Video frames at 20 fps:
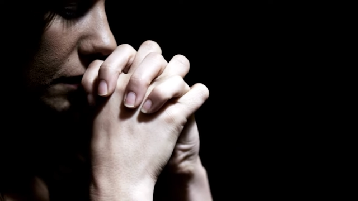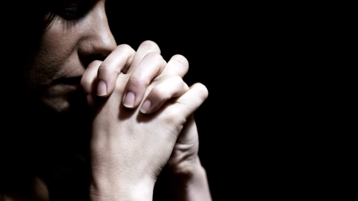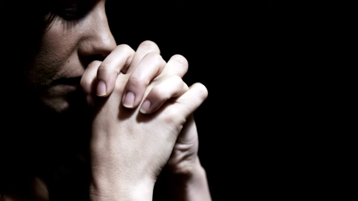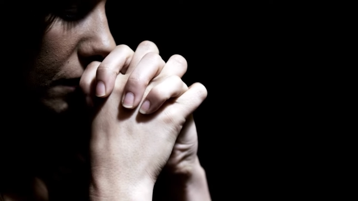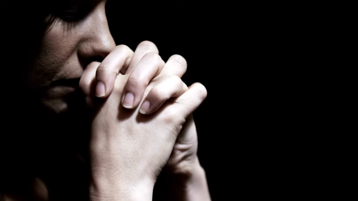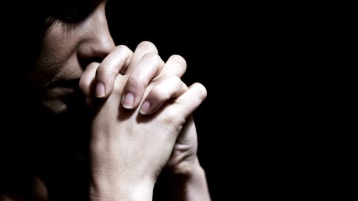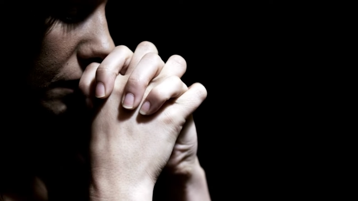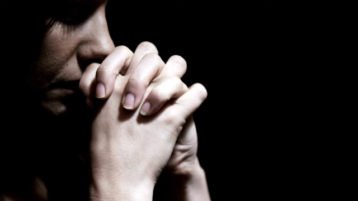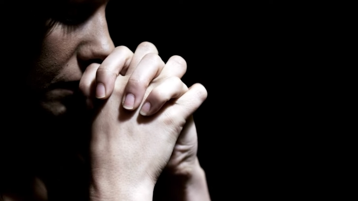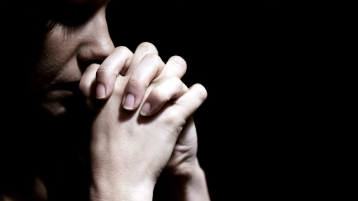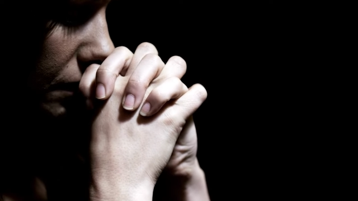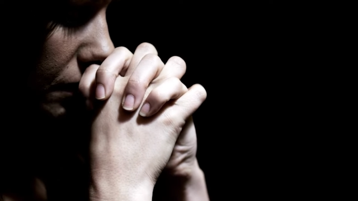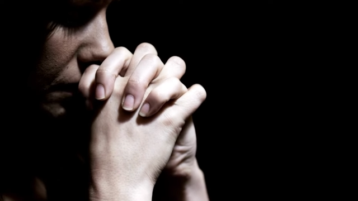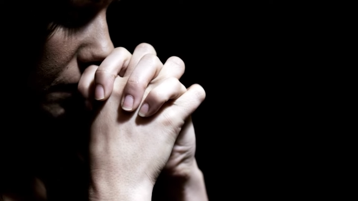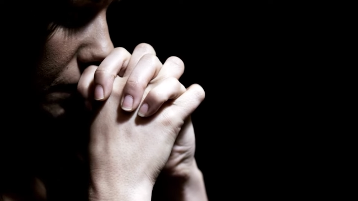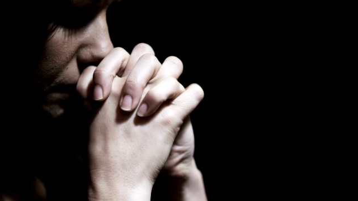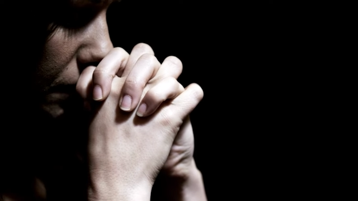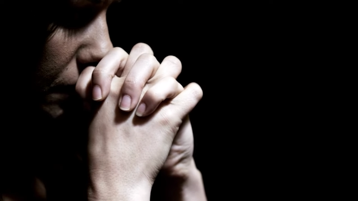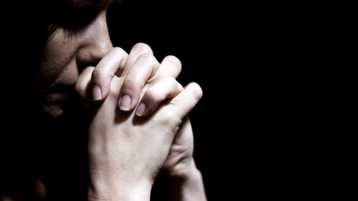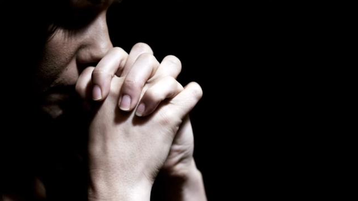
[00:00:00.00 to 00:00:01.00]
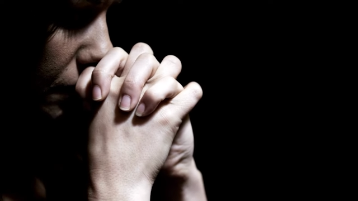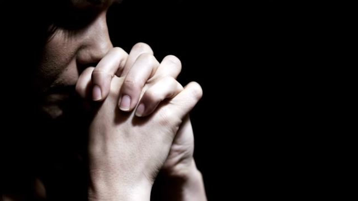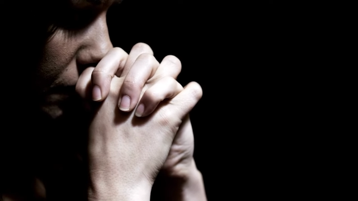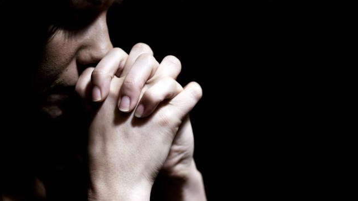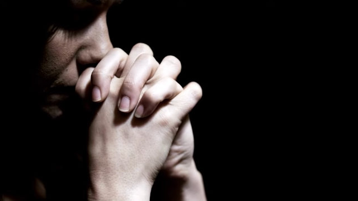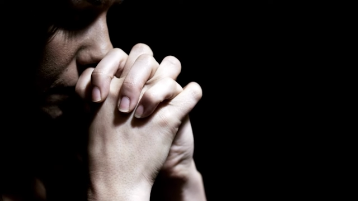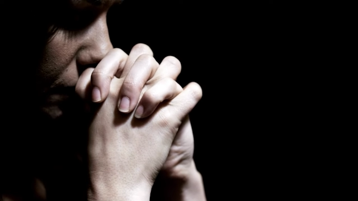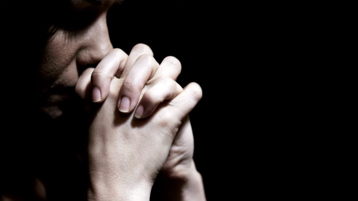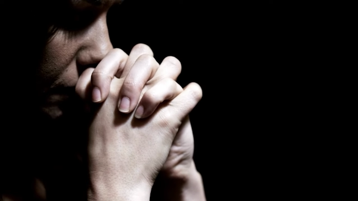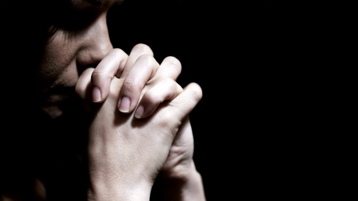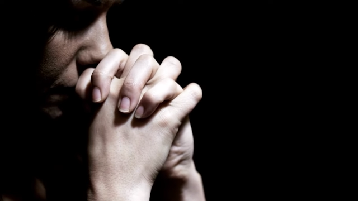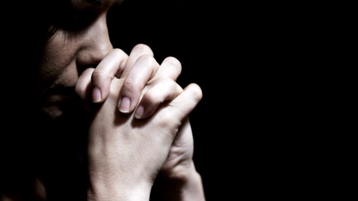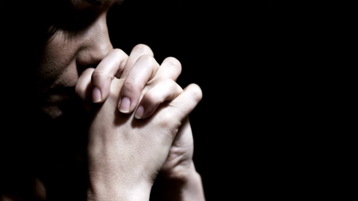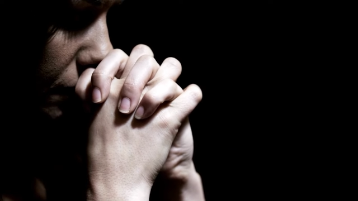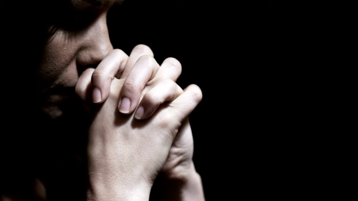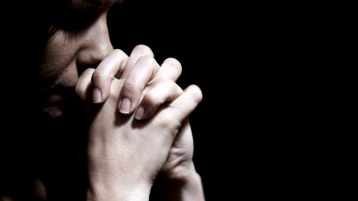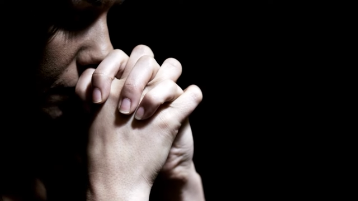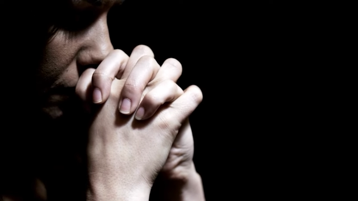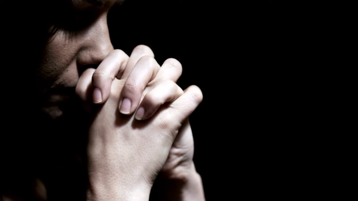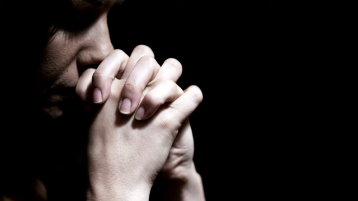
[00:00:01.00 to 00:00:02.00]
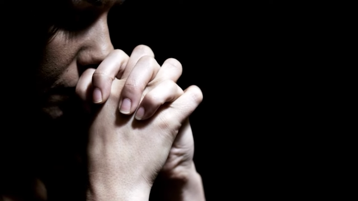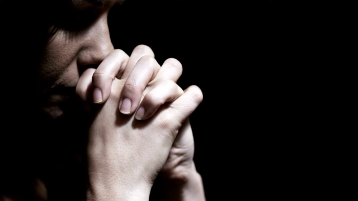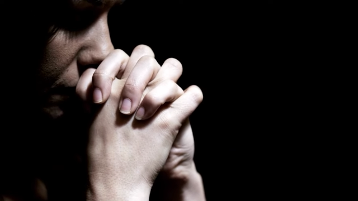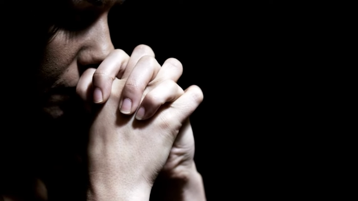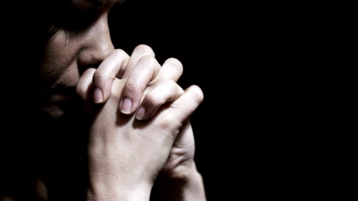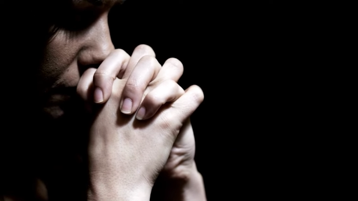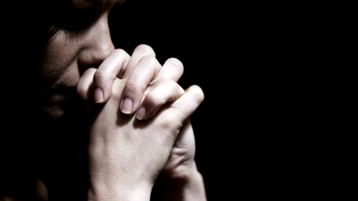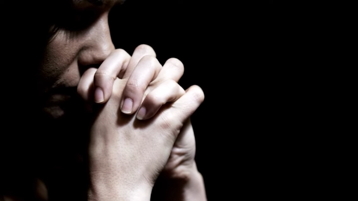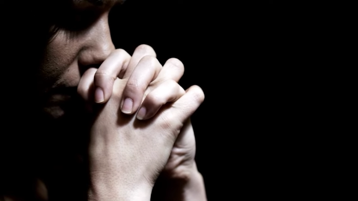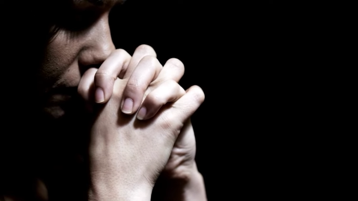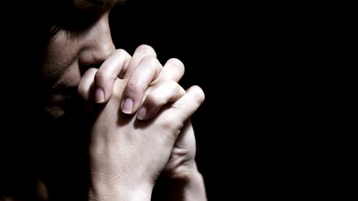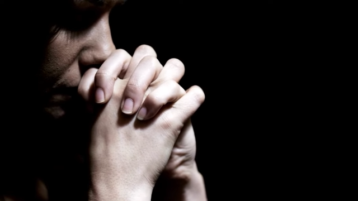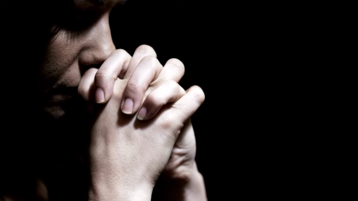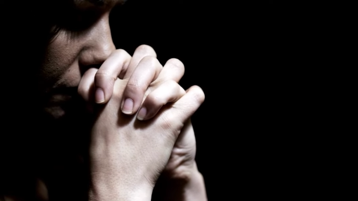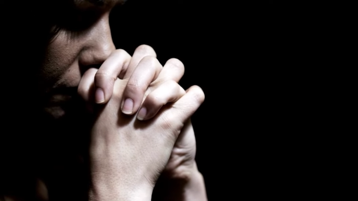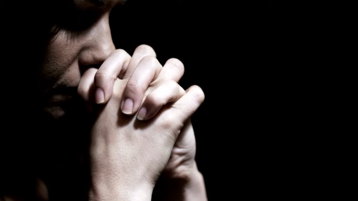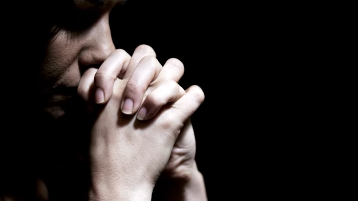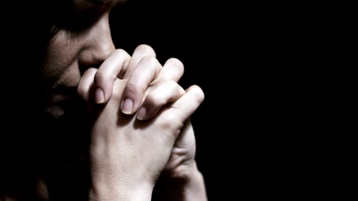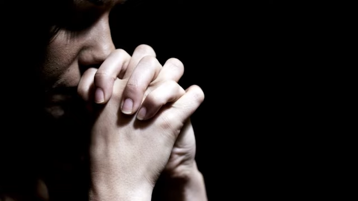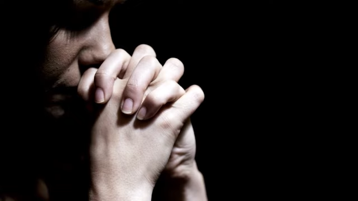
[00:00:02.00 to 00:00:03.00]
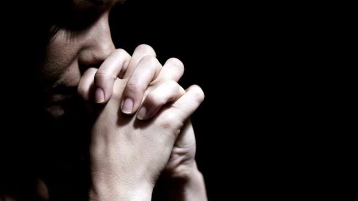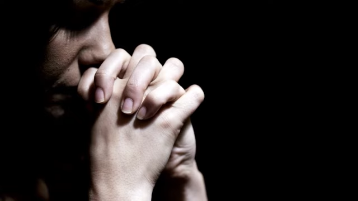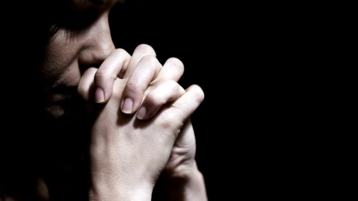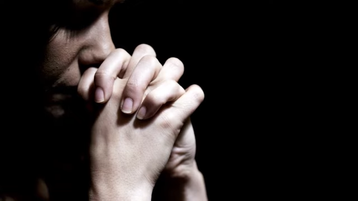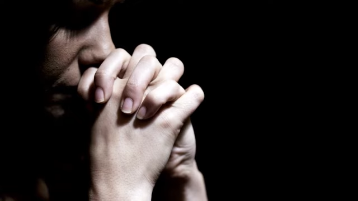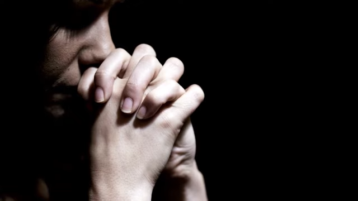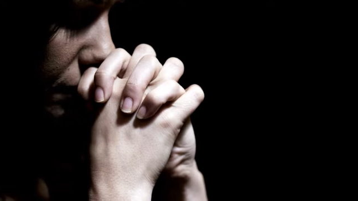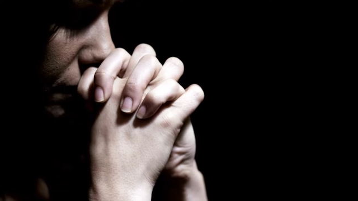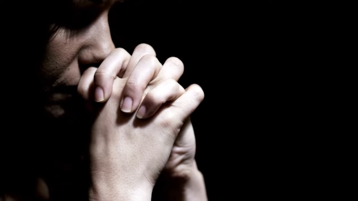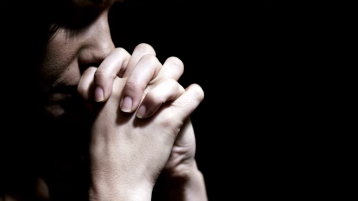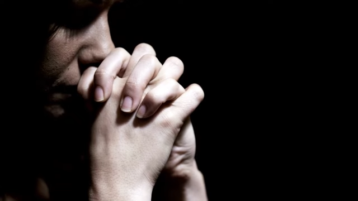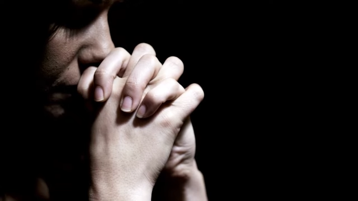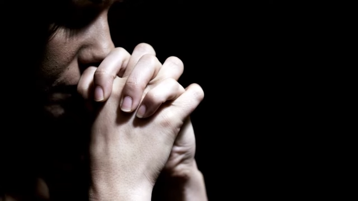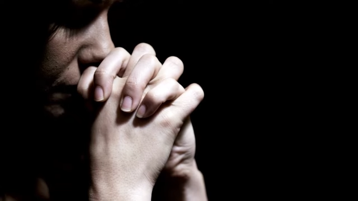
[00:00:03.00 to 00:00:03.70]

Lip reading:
[unreadable: no face in view]